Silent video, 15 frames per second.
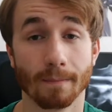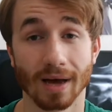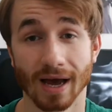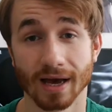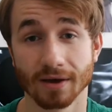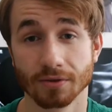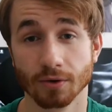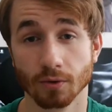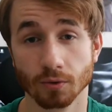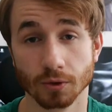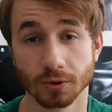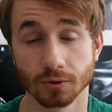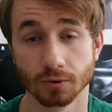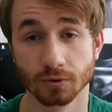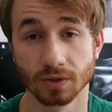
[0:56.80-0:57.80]
bag that all
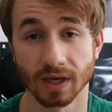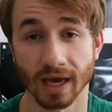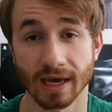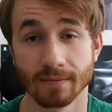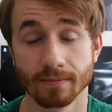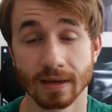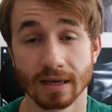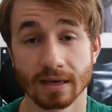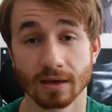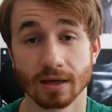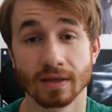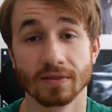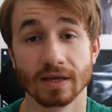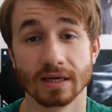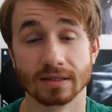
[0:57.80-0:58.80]
the screws came in
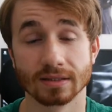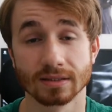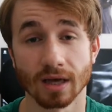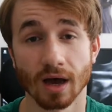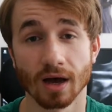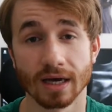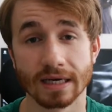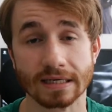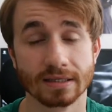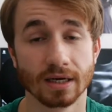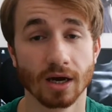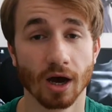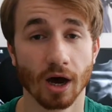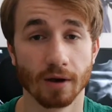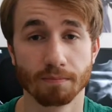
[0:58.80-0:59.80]
in the inside
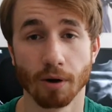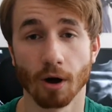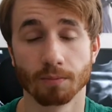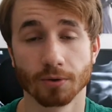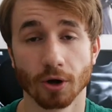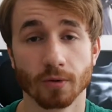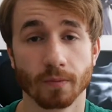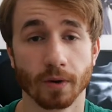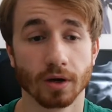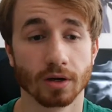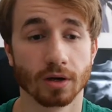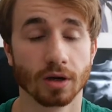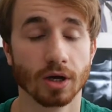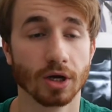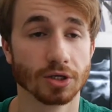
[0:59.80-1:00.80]
had popped open.